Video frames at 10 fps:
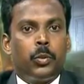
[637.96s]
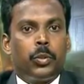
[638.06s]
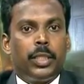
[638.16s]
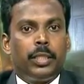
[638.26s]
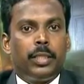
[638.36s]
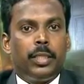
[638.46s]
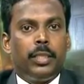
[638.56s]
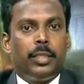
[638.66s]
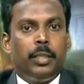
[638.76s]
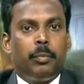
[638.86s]
So, that
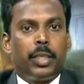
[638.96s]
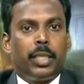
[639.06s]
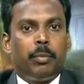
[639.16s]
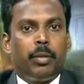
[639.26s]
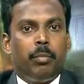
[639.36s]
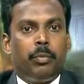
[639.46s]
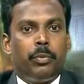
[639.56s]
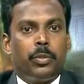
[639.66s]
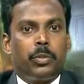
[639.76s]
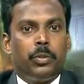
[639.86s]
uh, the programmer will be
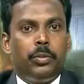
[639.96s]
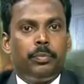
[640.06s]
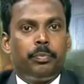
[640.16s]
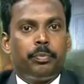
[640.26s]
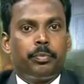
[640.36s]
forced to